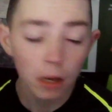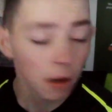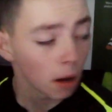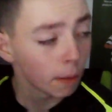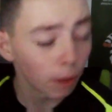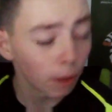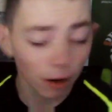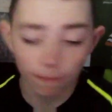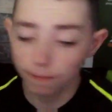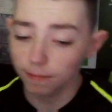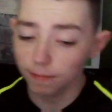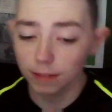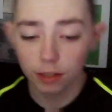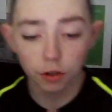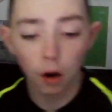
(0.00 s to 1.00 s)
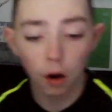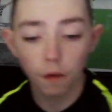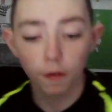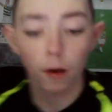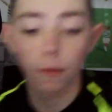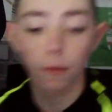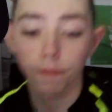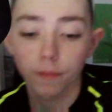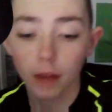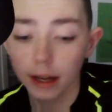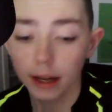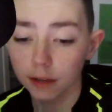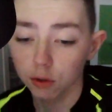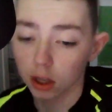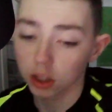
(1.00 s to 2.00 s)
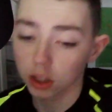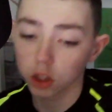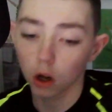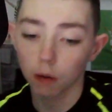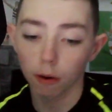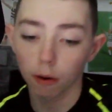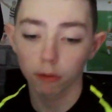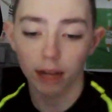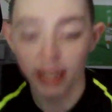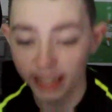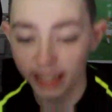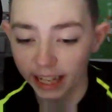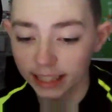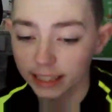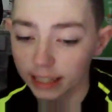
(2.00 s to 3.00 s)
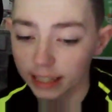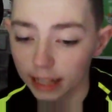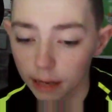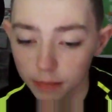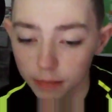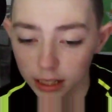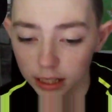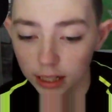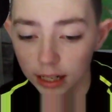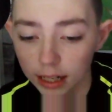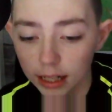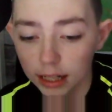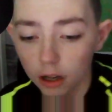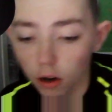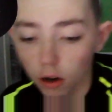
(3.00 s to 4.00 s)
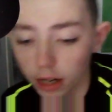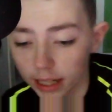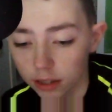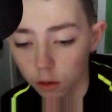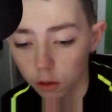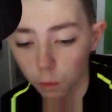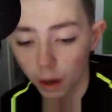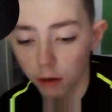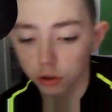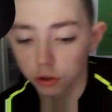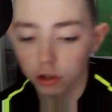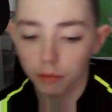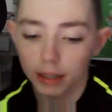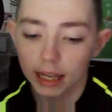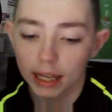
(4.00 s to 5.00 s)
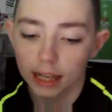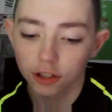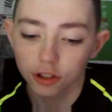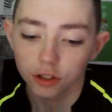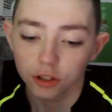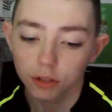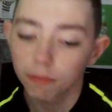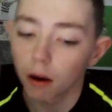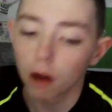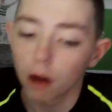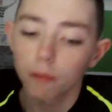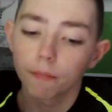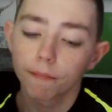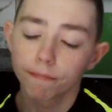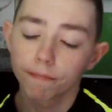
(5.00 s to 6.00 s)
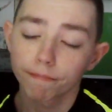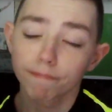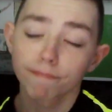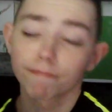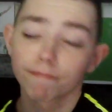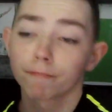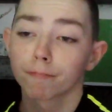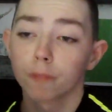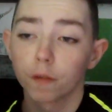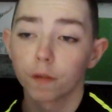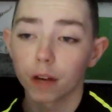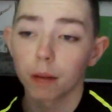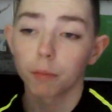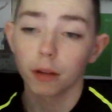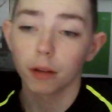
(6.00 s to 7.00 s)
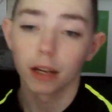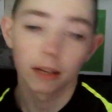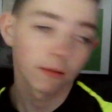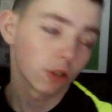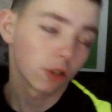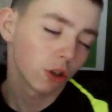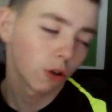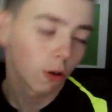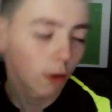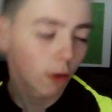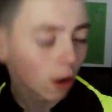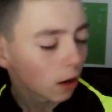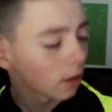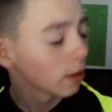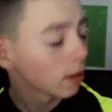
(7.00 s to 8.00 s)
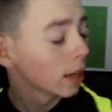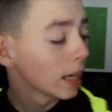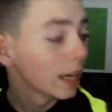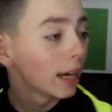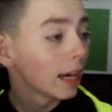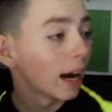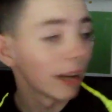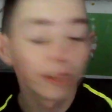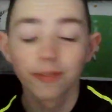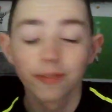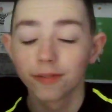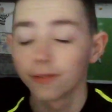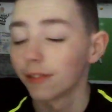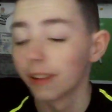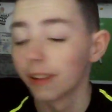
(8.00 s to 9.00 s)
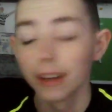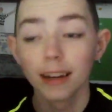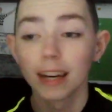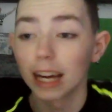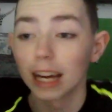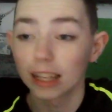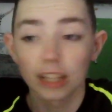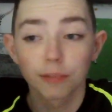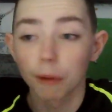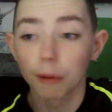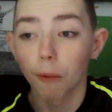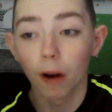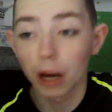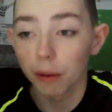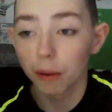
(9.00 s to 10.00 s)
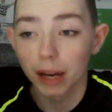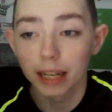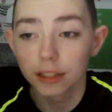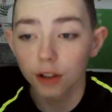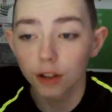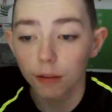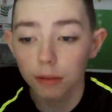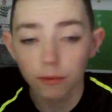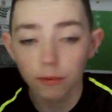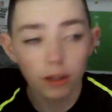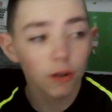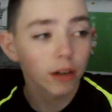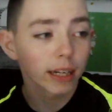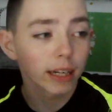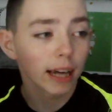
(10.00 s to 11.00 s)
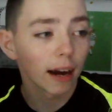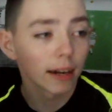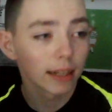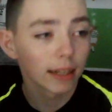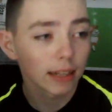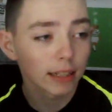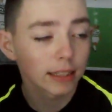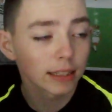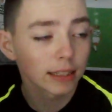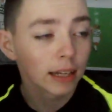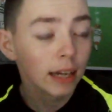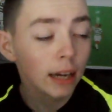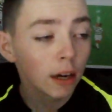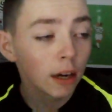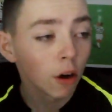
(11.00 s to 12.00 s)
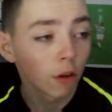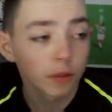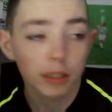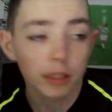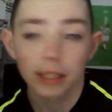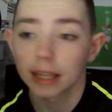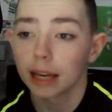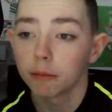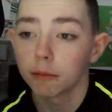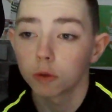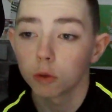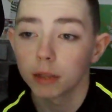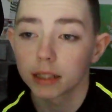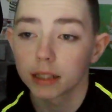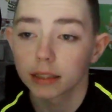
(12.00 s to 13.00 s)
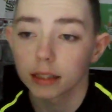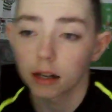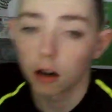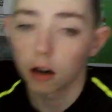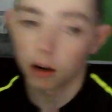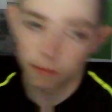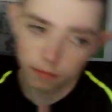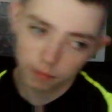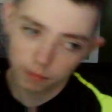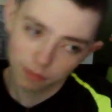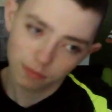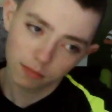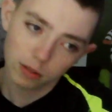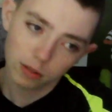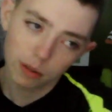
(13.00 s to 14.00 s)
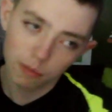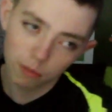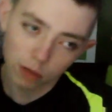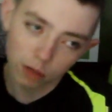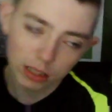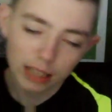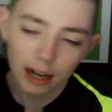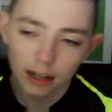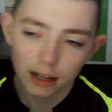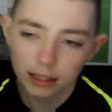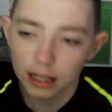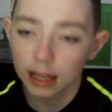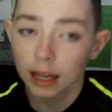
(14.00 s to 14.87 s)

But Starfelt, I think he was in a star world again today. I mean, all right, he'd done well some occasions, but fair play. Do you know what? At least we won away. Do you know what I mean? We got to carry this. Obviously, the game 2 weeks to on Saturday.